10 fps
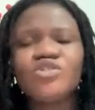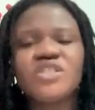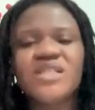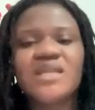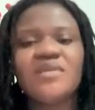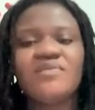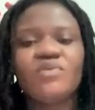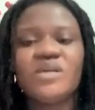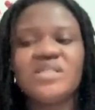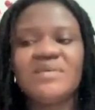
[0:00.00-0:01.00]
choosing an
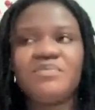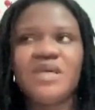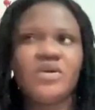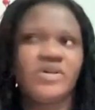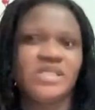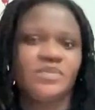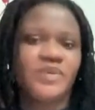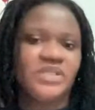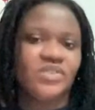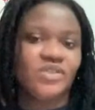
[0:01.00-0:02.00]
influencer because the
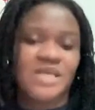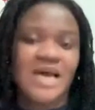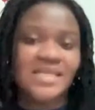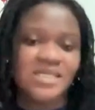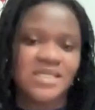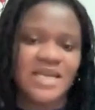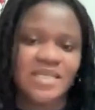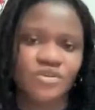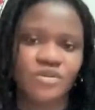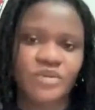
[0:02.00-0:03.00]
person just has the
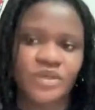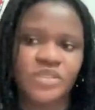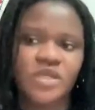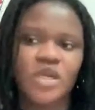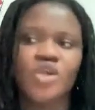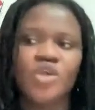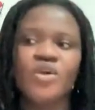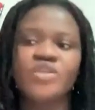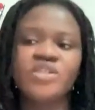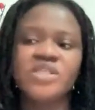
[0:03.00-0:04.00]
large numbers.
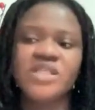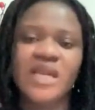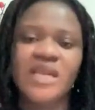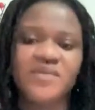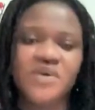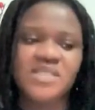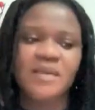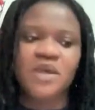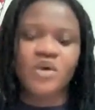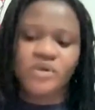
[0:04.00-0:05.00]
You're choosing an
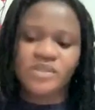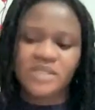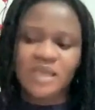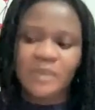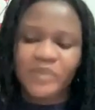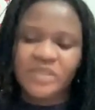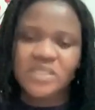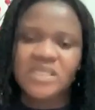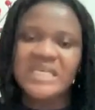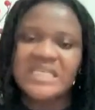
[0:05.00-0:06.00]
influencer because that
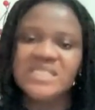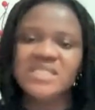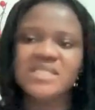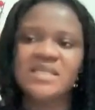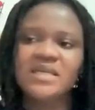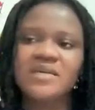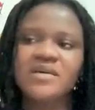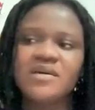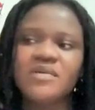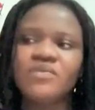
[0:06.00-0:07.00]
person is
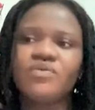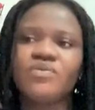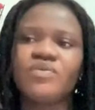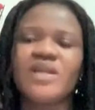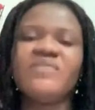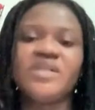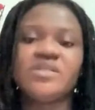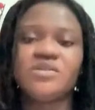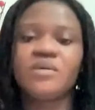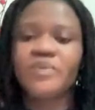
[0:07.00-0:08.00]

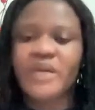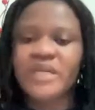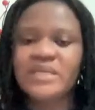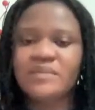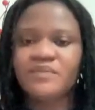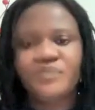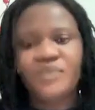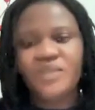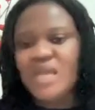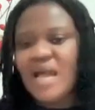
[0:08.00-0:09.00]
relevant to your brand.
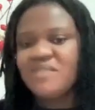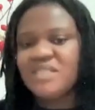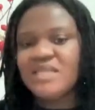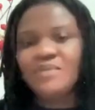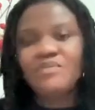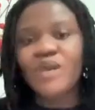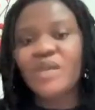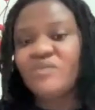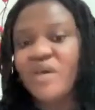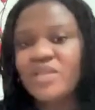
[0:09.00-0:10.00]
They have the same
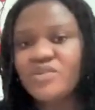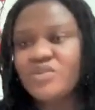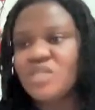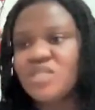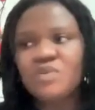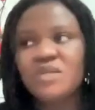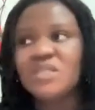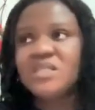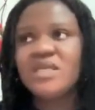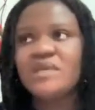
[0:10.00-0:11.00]
brand values. They speak
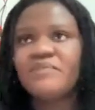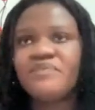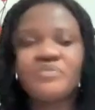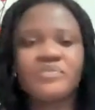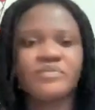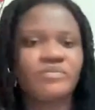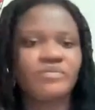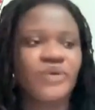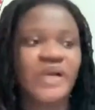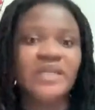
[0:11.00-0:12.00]
the same
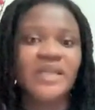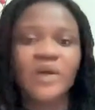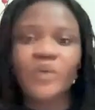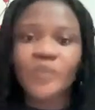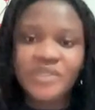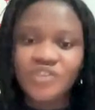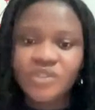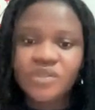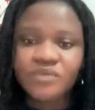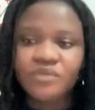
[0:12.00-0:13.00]
brand
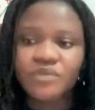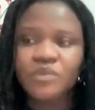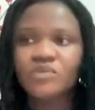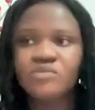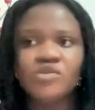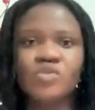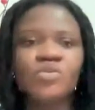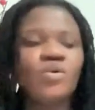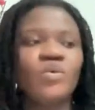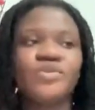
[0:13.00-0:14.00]
language. You
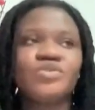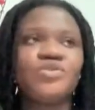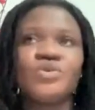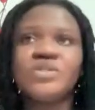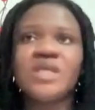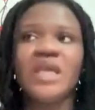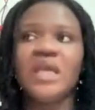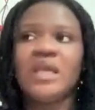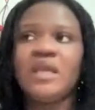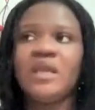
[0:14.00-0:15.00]
don't want to use
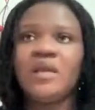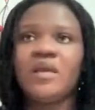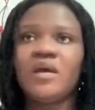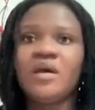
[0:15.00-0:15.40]
a